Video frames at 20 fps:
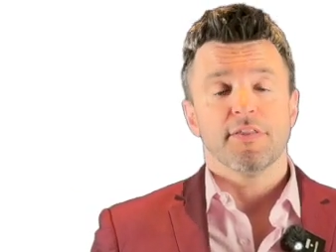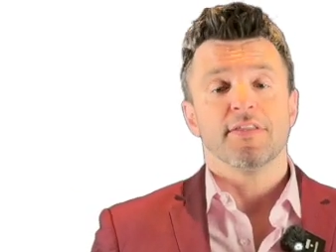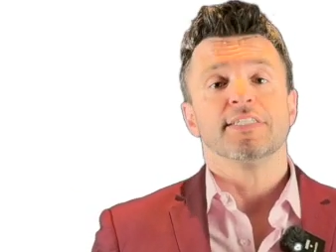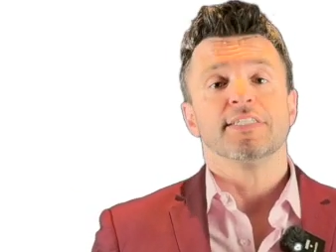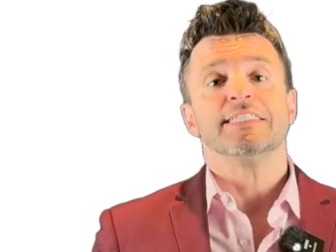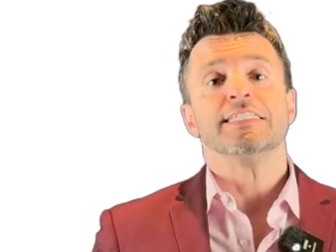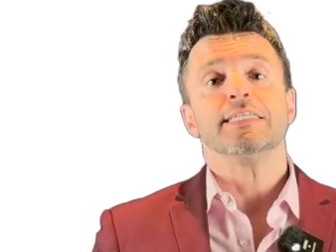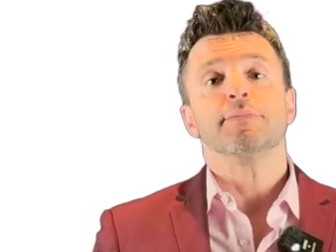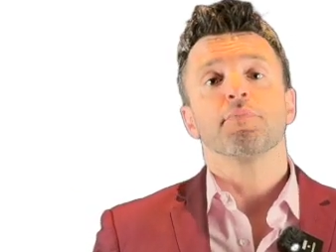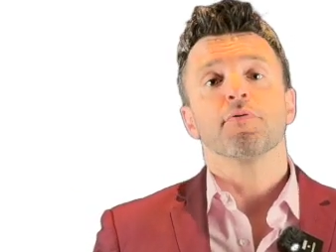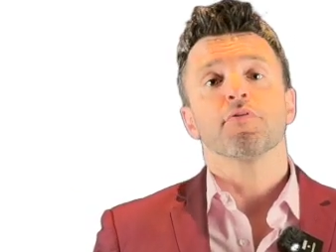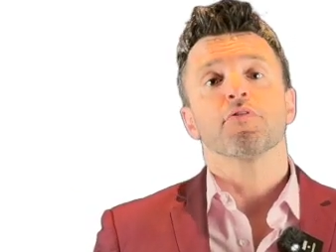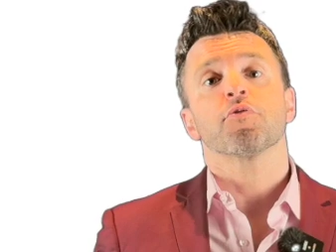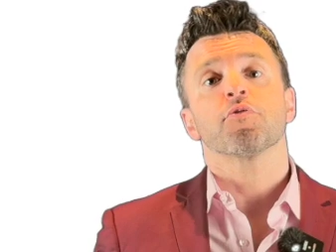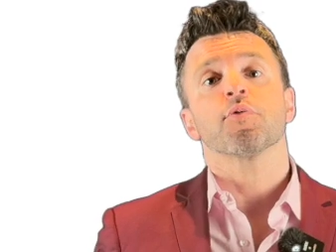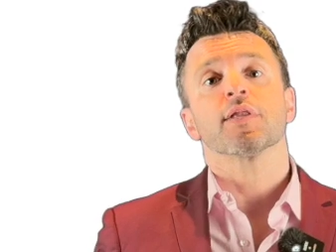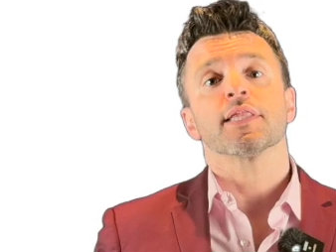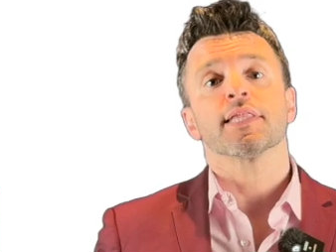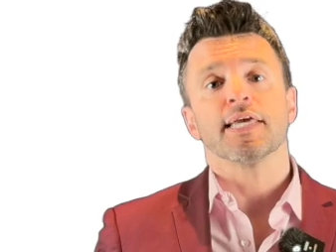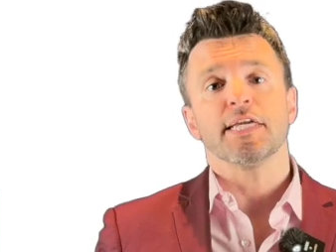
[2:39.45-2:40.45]
the deeper the
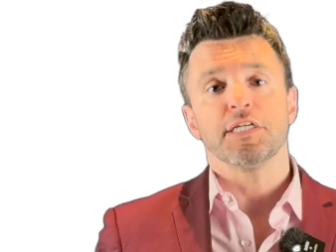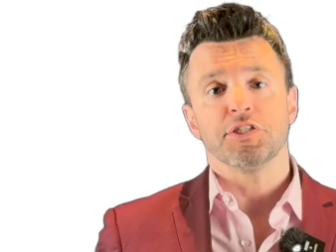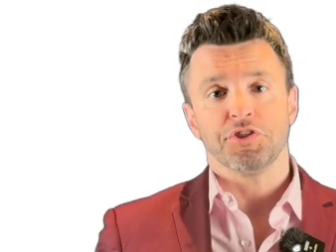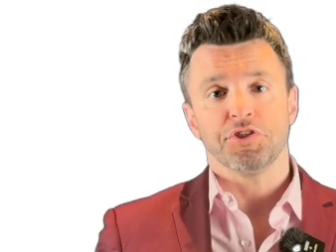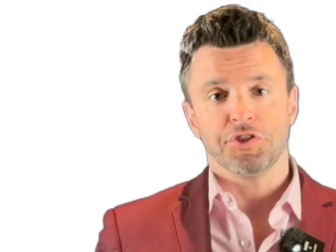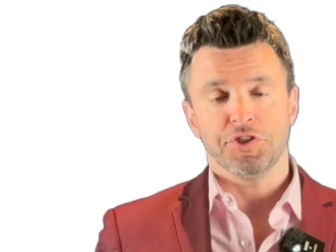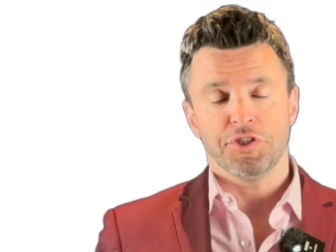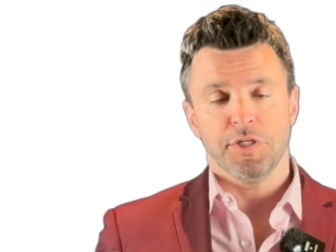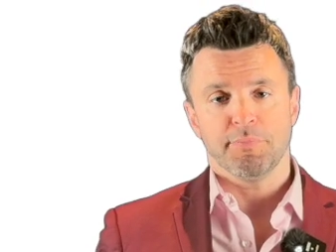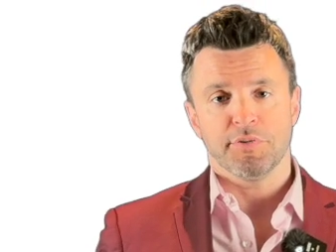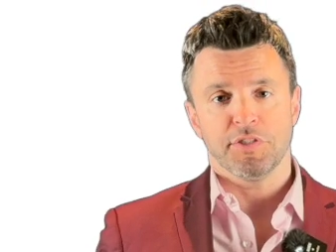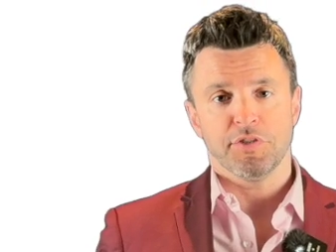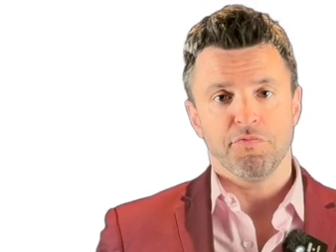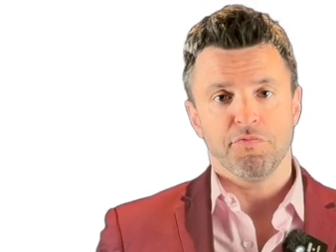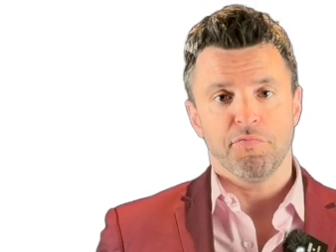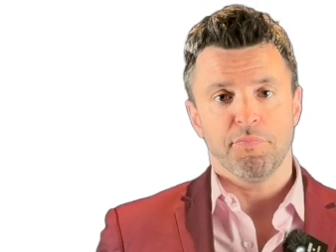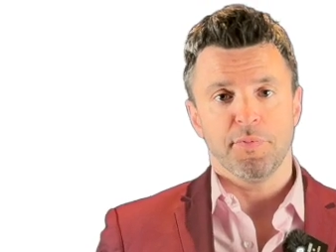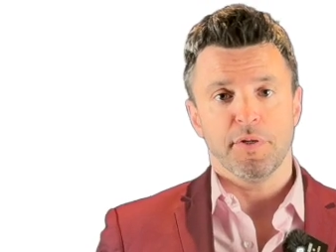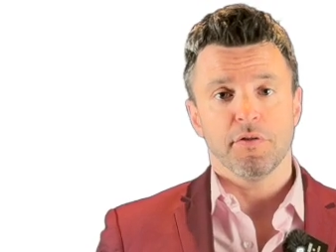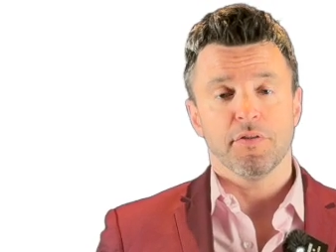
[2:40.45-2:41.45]
relationships
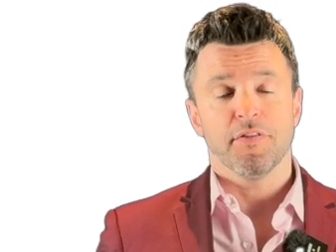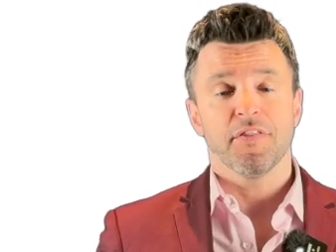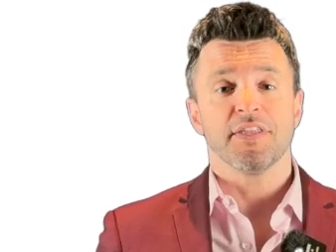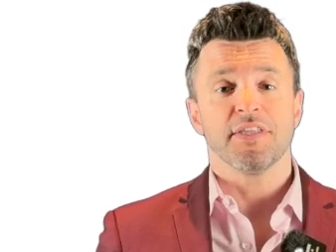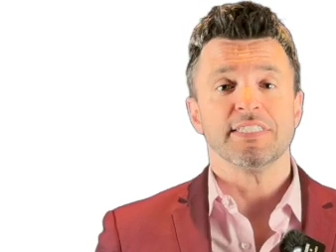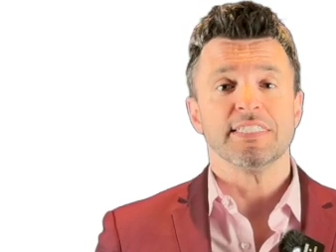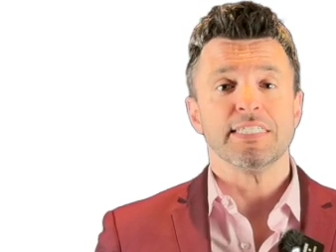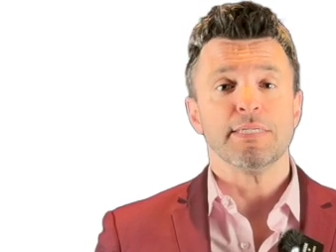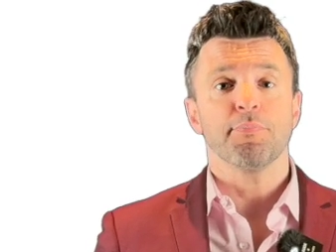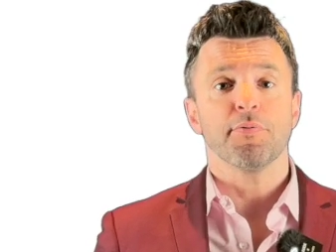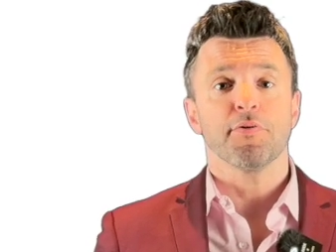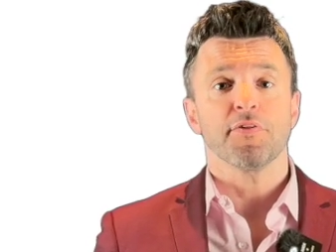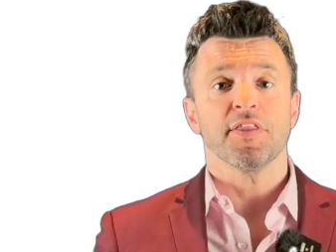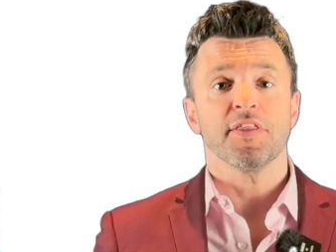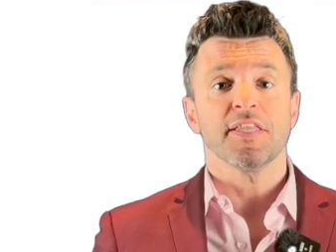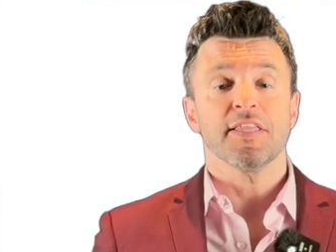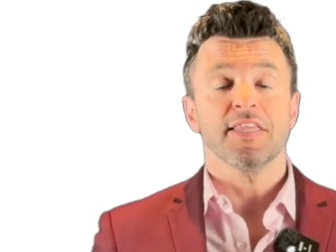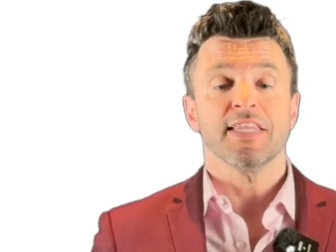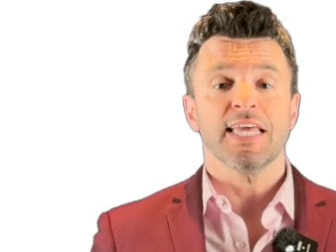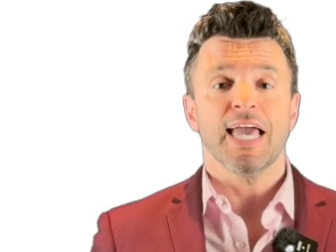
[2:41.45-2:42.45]
you've built, the deeper
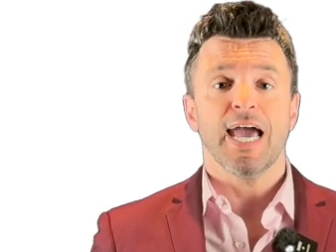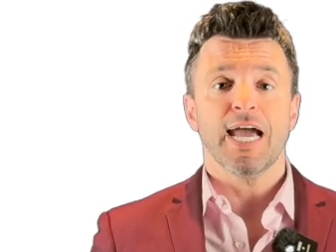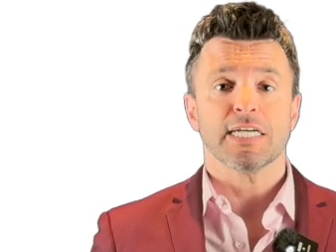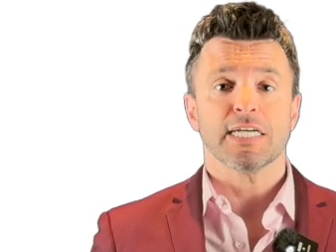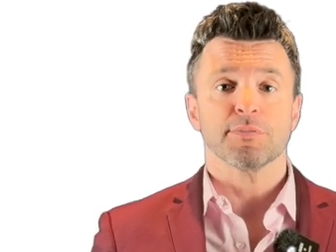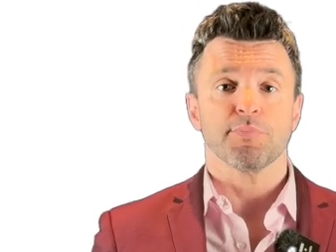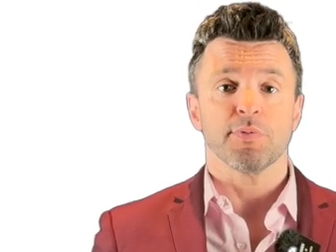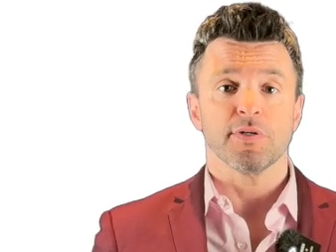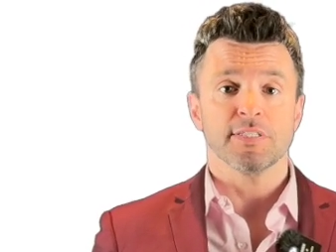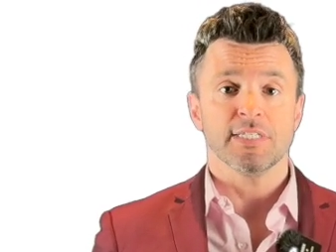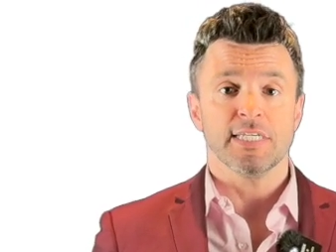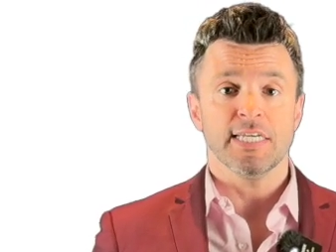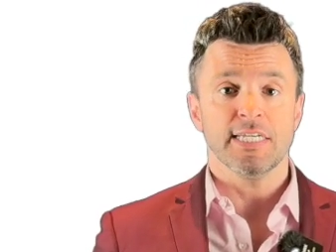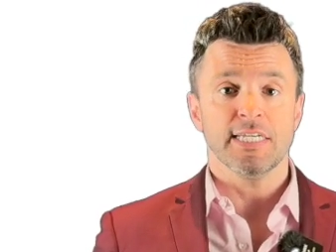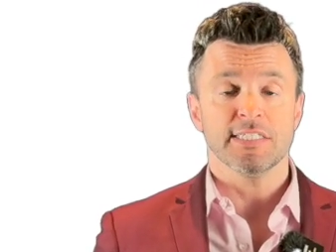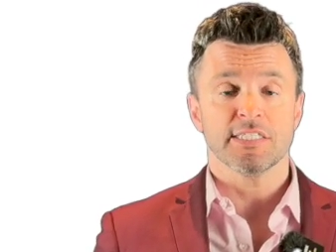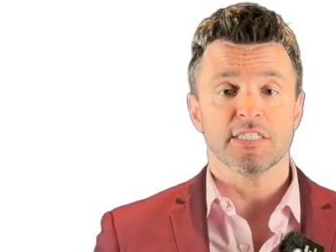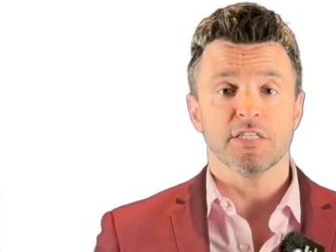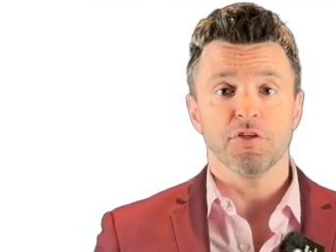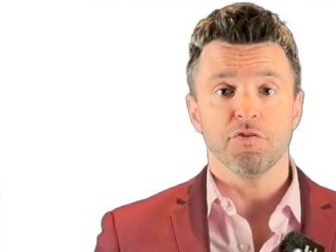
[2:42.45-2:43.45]
the
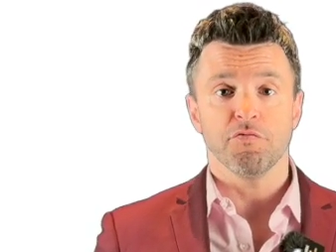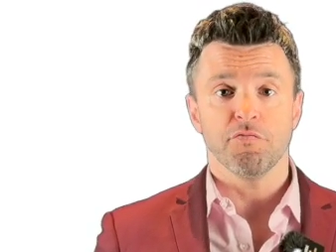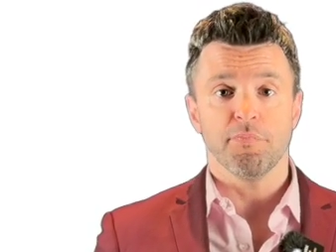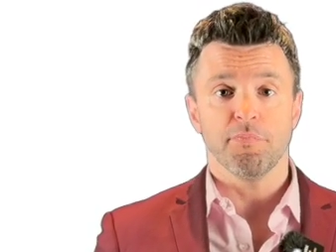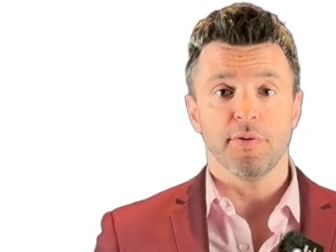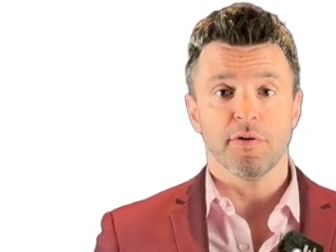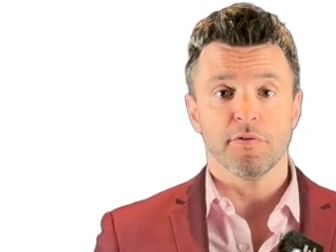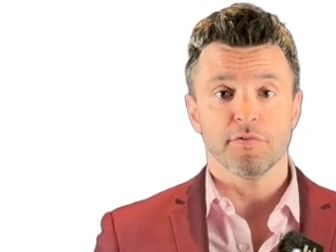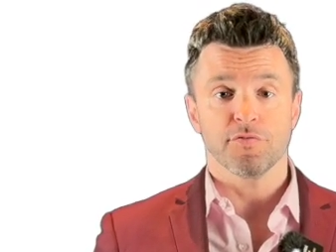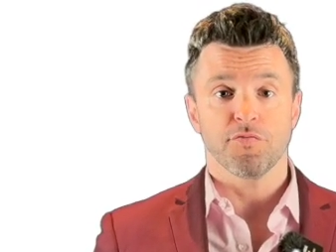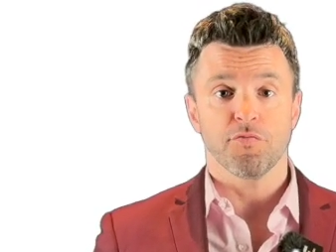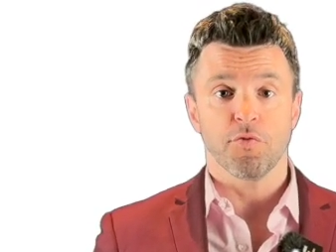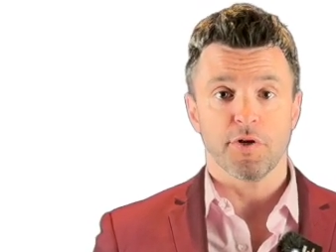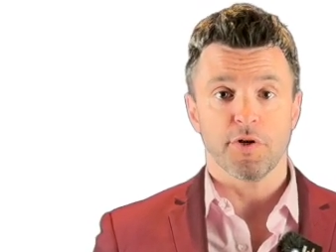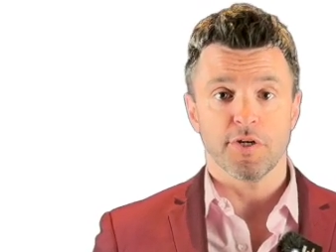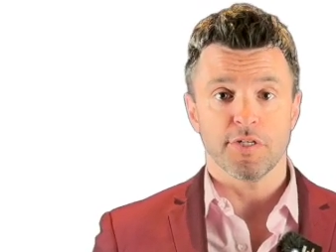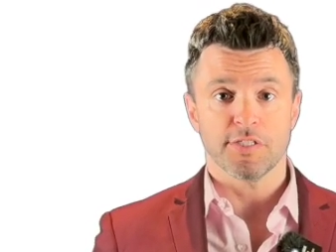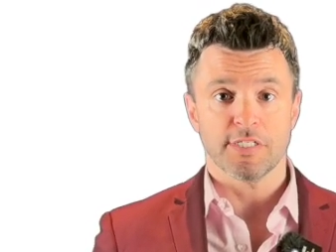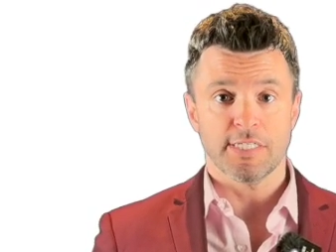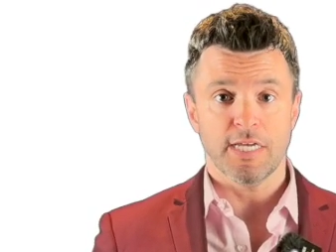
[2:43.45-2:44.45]
expertise that you've built for
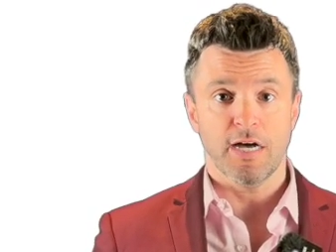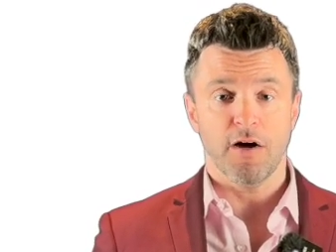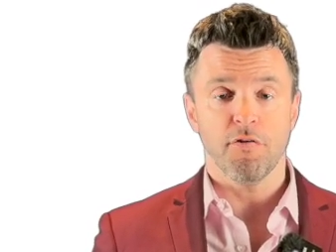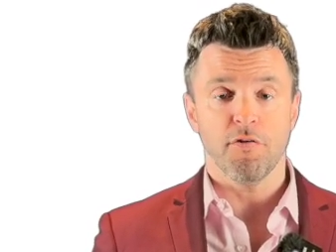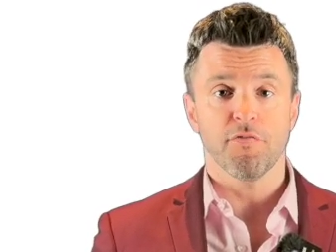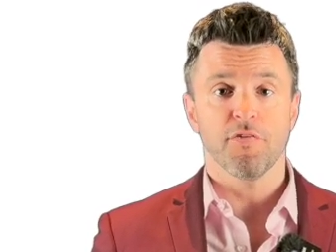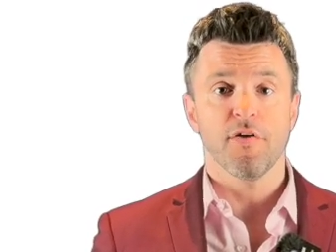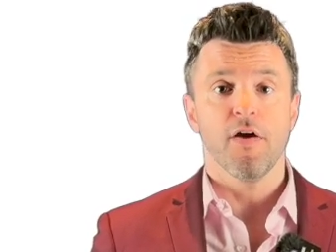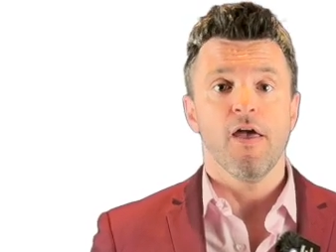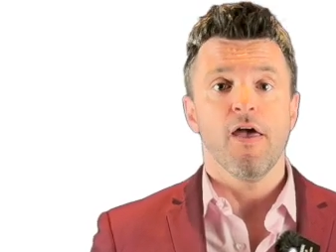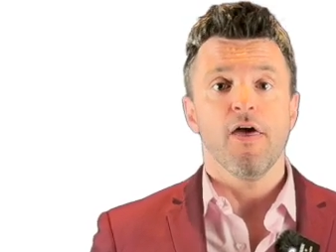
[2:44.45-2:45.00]
yourself,